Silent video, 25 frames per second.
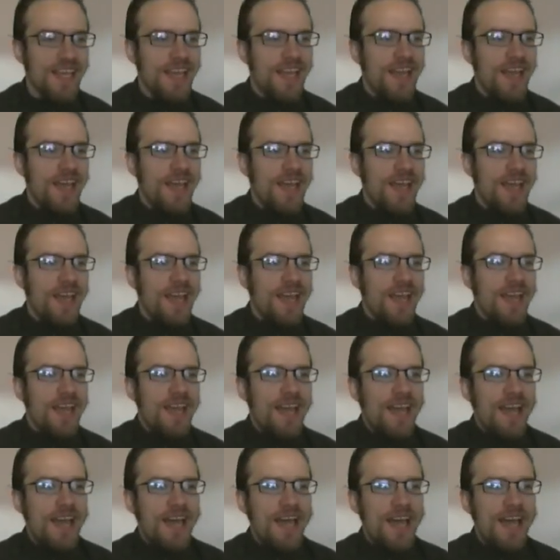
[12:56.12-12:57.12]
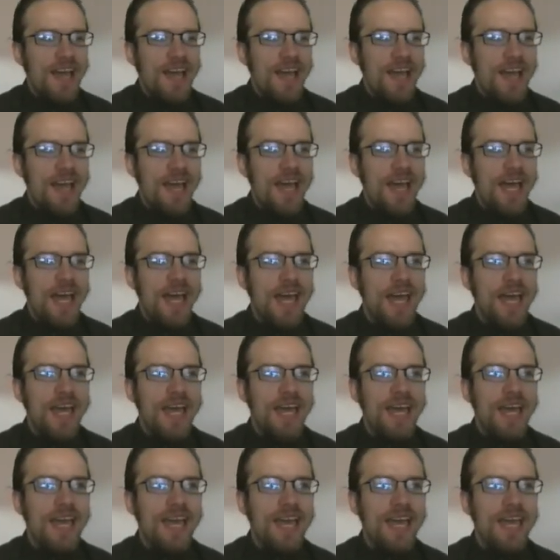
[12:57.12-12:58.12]

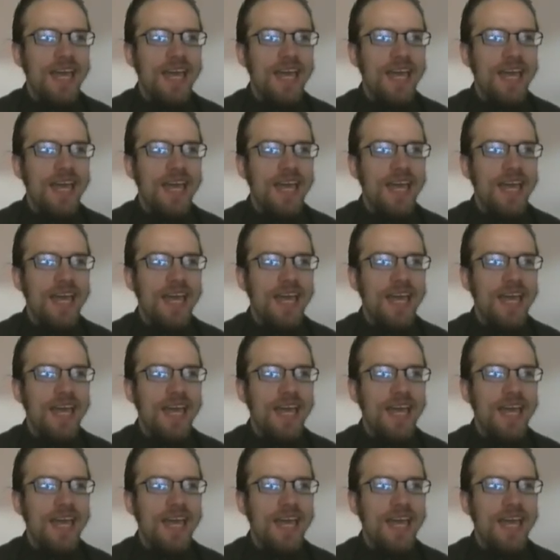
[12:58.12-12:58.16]
Nobody speaks.